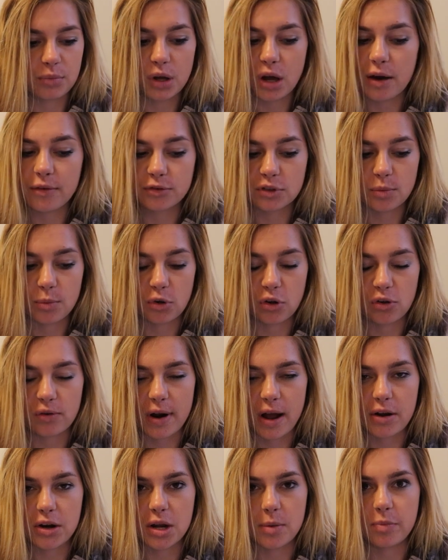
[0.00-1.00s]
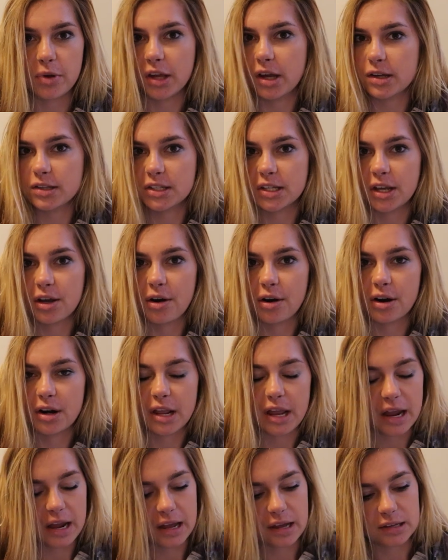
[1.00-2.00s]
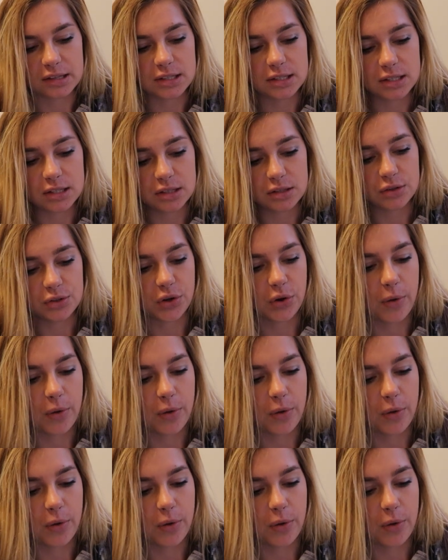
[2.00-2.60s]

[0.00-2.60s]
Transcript: comfortable around it, because he already is.